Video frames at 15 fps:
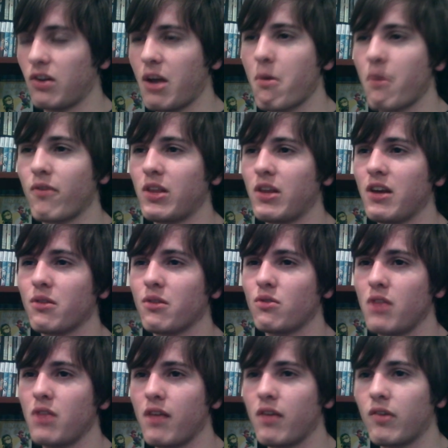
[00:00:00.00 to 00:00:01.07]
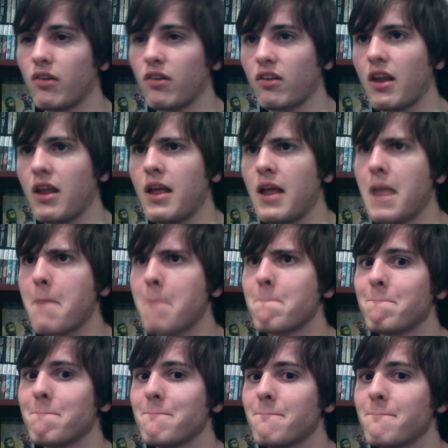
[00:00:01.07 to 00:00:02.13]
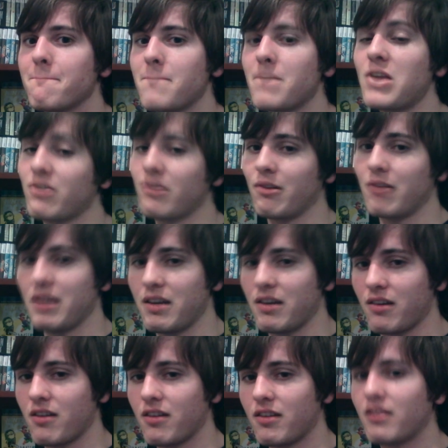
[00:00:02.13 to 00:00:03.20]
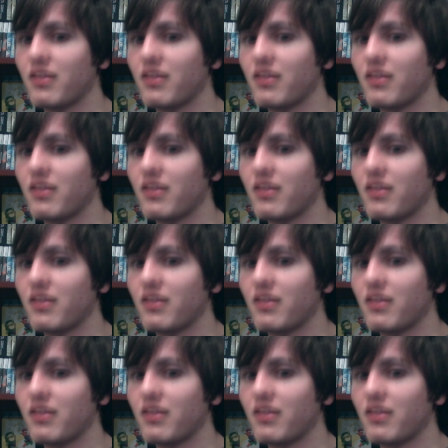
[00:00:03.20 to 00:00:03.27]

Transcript: However, the other 2 levels, they're still easy.